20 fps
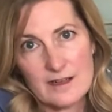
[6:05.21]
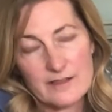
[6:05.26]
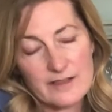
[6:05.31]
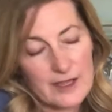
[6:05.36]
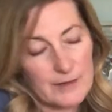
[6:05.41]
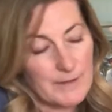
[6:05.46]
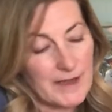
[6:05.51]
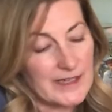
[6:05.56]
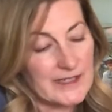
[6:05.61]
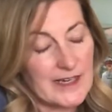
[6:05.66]

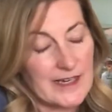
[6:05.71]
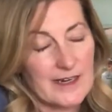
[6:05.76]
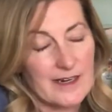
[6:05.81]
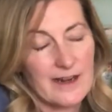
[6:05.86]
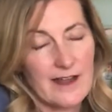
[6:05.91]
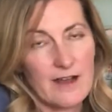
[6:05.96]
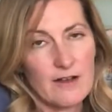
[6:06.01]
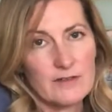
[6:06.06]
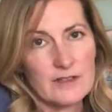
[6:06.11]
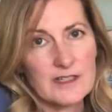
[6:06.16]
They may take
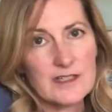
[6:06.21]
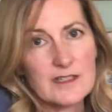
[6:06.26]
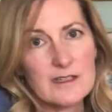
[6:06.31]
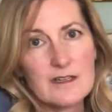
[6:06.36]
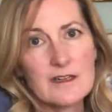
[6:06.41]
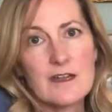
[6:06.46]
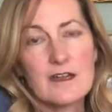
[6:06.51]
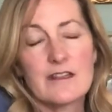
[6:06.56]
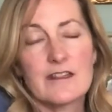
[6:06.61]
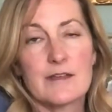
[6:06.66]
1 ounce,
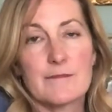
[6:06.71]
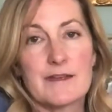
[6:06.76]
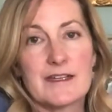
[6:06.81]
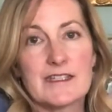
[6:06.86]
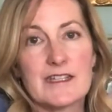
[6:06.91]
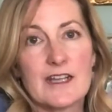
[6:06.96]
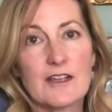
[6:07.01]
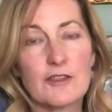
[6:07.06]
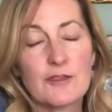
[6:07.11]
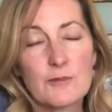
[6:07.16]
they may
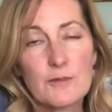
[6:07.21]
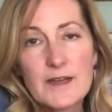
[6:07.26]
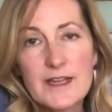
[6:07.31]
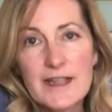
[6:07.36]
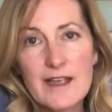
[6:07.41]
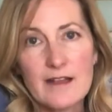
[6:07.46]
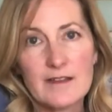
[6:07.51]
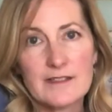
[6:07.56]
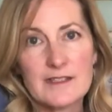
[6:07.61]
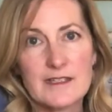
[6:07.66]
take 3
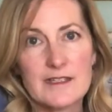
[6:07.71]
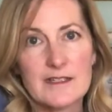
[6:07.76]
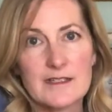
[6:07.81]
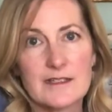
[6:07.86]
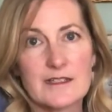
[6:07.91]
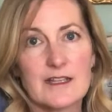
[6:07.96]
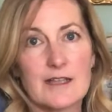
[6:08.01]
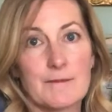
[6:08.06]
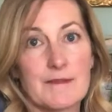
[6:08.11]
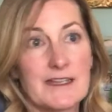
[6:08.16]

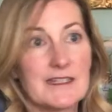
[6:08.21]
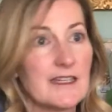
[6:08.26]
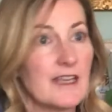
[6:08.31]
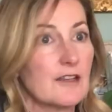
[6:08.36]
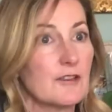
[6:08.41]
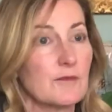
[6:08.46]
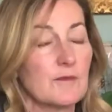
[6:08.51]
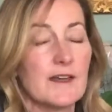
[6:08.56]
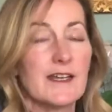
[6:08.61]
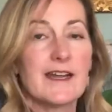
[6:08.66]
ounces, they may
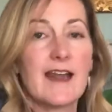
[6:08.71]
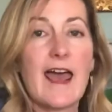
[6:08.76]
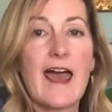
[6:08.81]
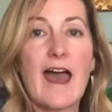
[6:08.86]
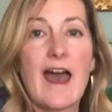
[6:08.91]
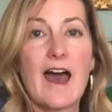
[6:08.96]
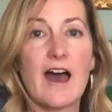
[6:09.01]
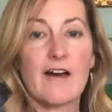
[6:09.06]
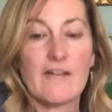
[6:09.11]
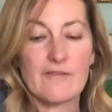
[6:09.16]
take 3.5,
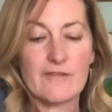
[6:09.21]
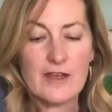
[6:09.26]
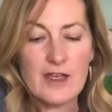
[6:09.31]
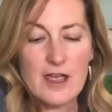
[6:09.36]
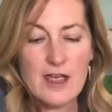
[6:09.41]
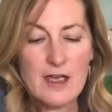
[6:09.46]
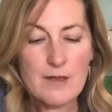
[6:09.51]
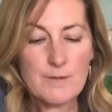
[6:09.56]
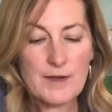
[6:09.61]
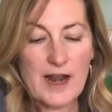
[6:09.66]

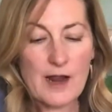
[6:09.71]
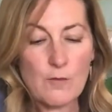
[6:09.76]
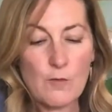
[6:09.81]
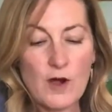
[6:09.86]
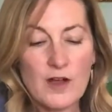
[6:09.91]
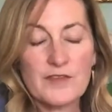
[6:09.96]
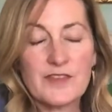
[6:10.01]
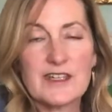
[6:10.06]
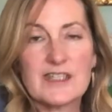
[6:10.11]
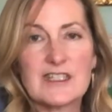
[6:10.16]
but I
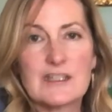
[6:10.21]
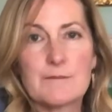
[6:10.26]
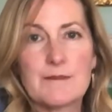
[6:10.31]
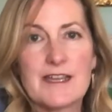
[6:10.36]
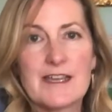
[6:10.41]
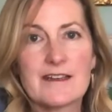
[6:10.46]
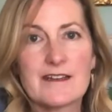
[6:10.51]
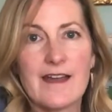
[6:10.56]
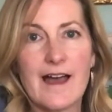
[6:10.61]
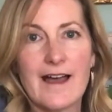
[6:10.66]
want this to be
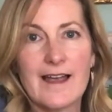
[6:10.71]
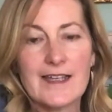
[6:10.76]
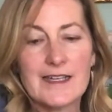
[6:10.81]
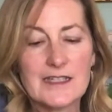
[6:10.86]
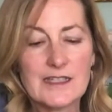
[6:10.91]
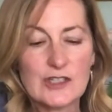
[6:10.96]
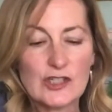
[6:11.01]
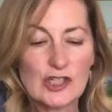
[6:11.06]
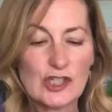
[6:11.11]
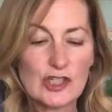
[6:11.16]
a nice,
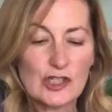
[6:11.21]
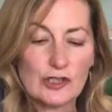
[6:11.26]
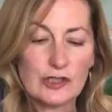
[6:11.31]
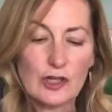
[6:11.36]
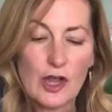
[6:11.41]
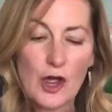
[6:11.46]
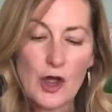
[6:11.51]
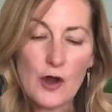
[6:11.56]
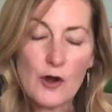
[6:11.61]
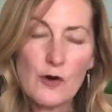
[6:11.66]

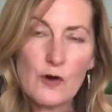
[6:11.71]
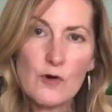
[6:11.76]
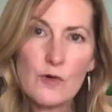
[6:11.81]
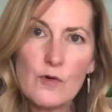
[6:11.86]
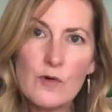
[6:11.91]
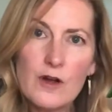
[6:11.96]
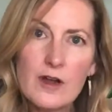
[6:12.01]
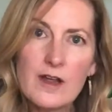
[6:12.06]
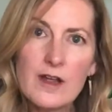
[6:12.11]
slow,